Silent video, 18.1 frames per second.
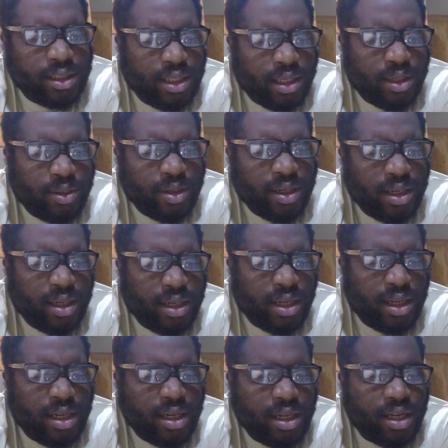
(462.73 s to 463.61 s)

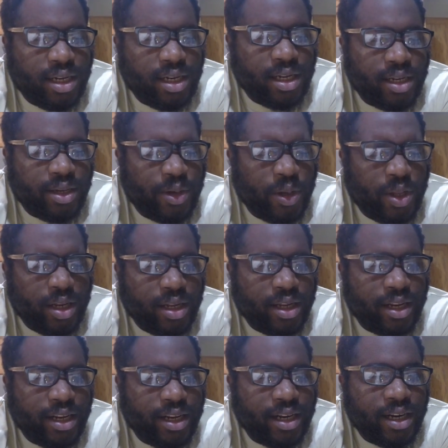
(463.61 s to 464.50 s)

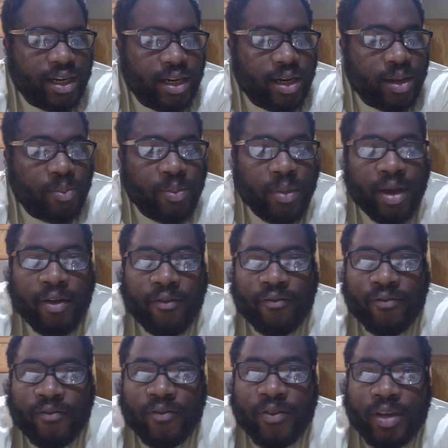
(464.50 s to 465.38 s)

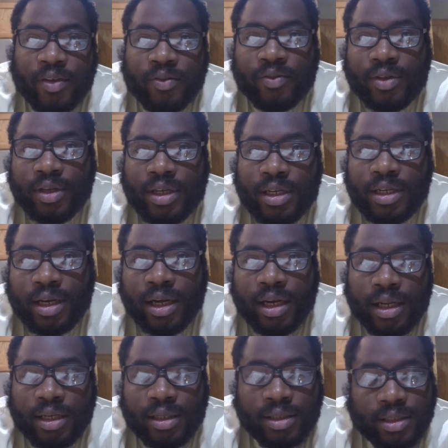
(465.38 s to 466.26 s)

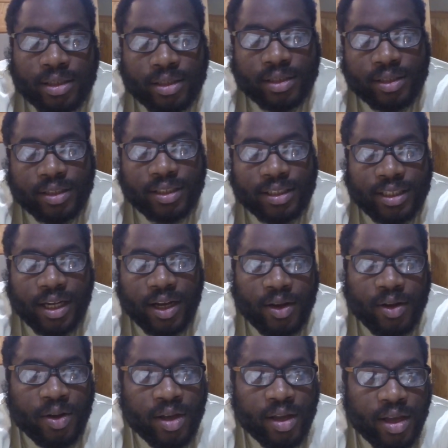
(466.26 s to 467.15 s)
$50.
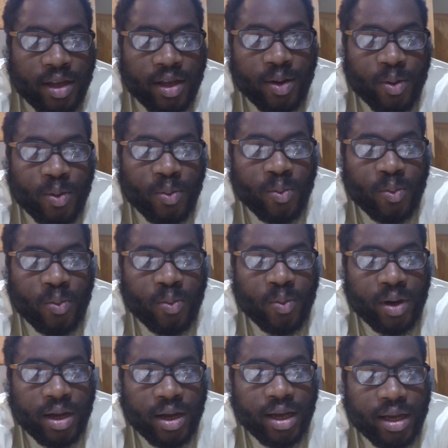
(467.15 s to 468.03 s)
So
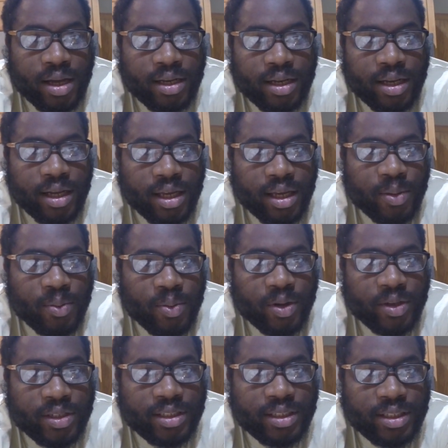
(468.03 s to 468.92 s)
one lucky
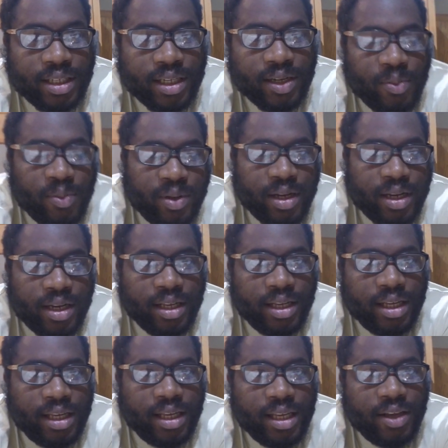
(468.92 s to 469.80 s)
person is going to win an
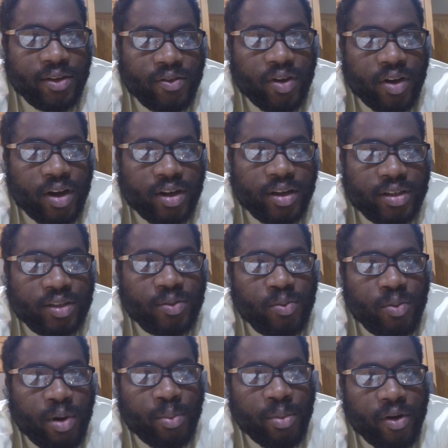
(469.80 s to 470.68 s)
e-gift card to
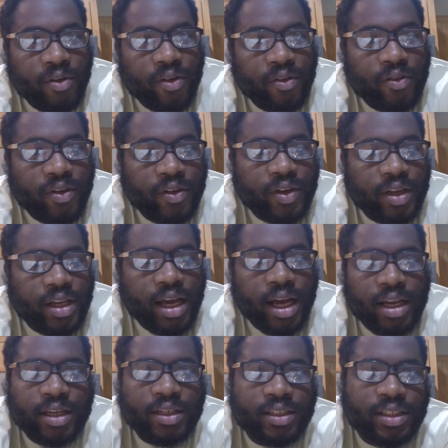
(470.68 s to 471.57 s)
Walmart for
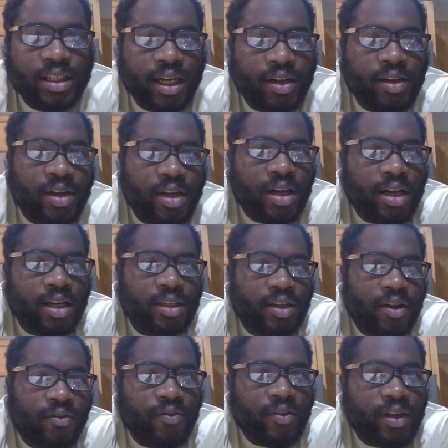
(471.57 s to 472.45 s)
$50. So
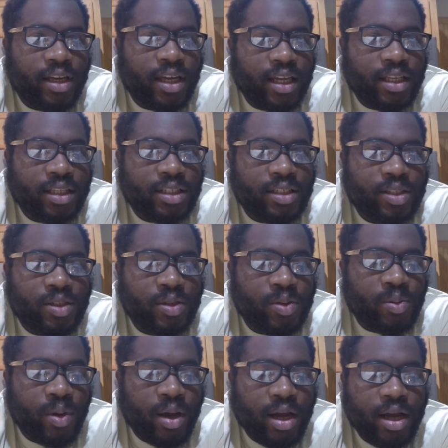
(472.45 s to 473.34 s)
don't forget
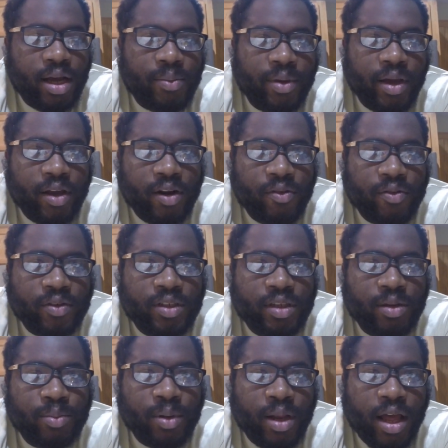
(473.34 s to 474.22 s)
to head over
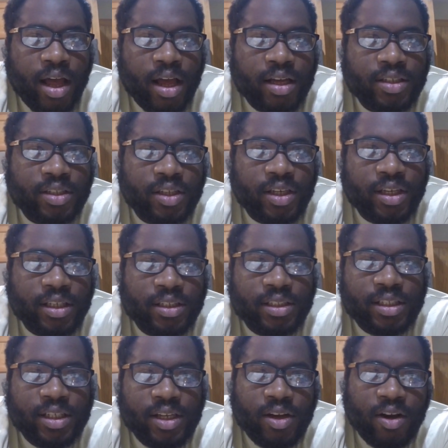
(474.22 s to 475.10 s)
to the blog so you can
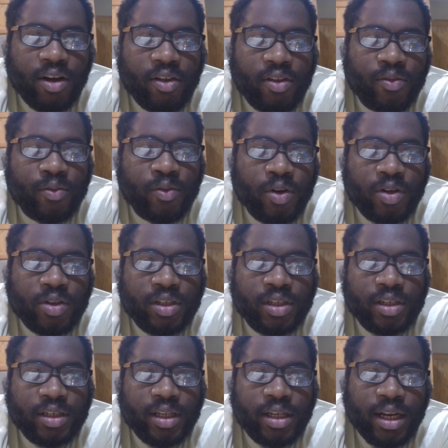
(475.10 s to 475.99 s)
see all the rules
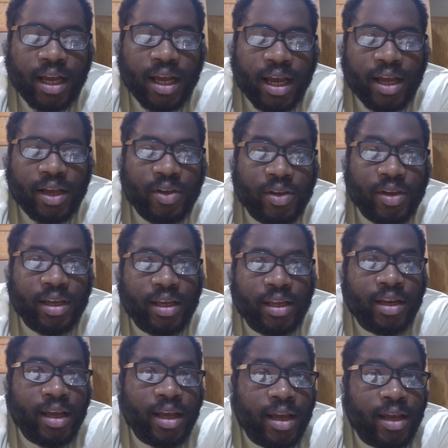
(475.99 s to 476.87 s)
on how you
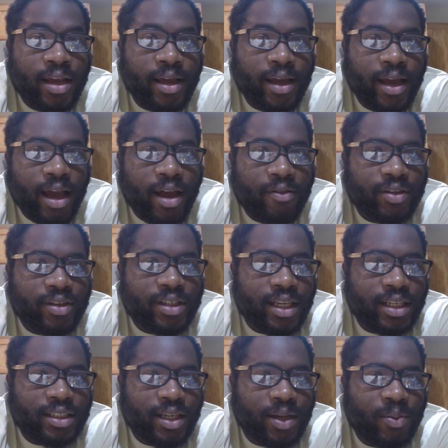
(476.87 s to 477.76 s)
can have a
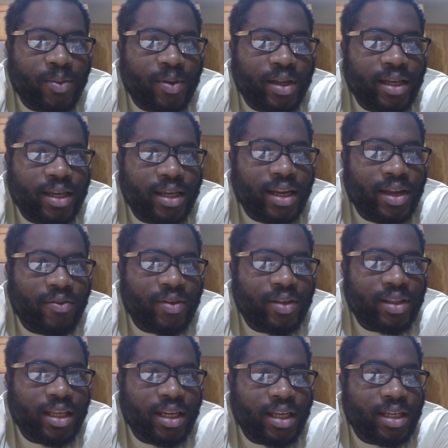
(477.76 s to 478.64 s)
chance at winning and
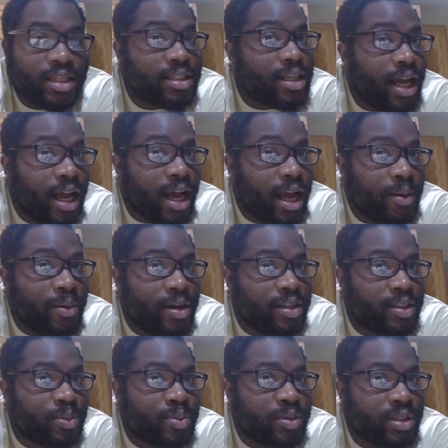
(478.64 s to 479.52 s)
everything, because I
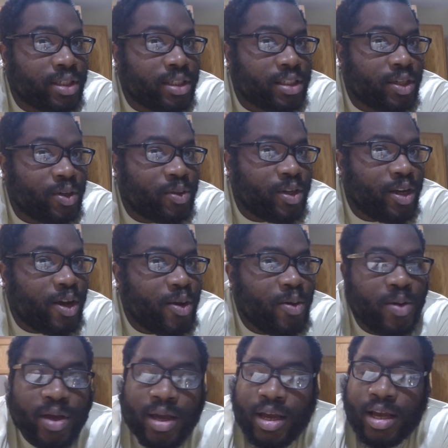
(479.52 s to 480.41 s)
100% don't
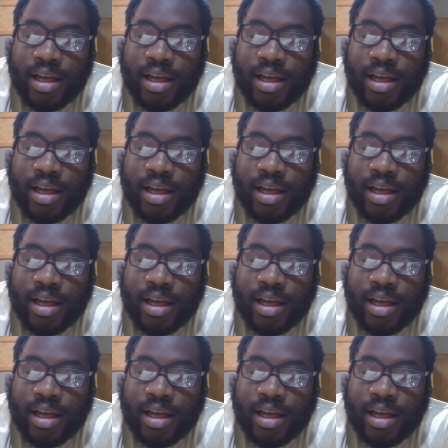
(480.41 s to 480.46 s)
know.